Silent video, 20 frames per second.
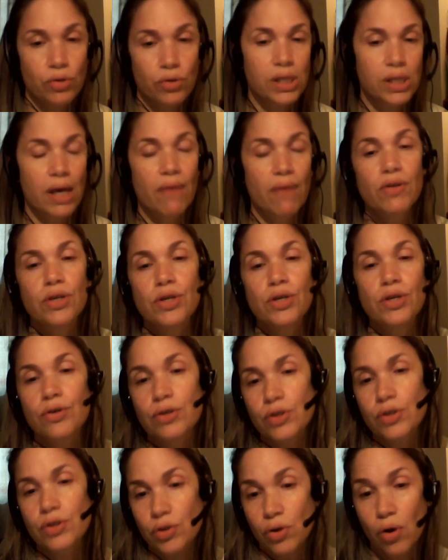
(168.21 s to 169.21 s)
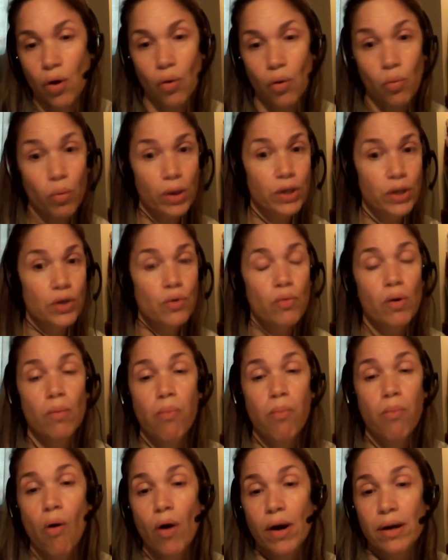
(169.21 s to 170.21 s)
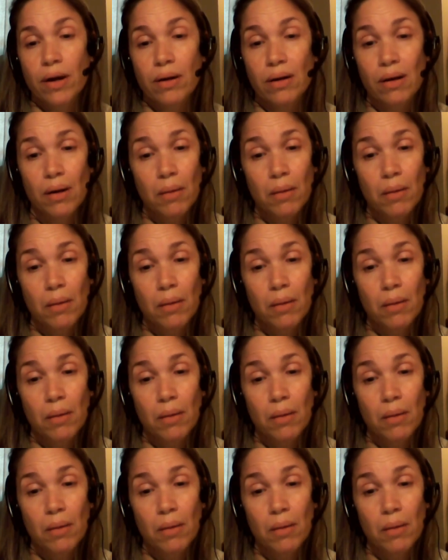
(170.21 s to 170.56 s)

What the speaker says: 7 years ago when you were born.